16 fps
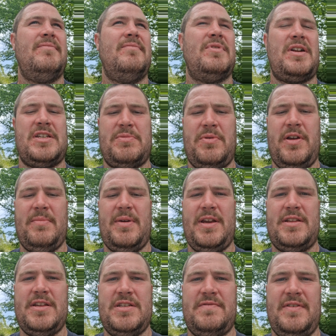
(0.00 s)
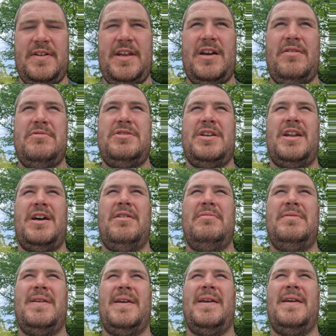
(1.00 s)
But that's why I make these videos, you know,
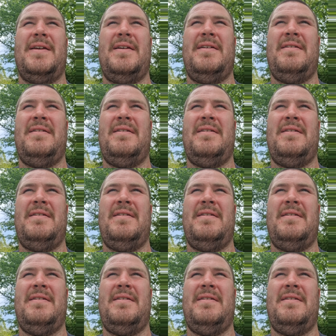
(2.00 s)
to